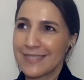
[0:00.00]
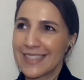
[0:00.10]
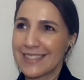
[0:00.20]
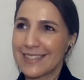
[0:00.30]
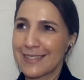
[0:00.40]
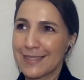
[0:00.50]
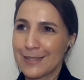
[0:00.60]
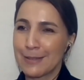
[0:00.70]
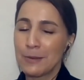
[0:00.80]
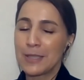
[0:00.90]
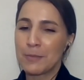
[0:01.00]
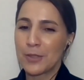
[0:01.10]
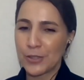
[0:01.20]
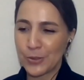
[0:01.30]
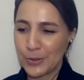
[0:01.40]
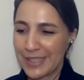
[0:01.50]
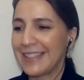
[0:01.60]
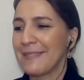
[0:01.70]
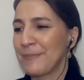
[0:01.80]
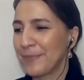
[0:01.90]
it's slowly but surely.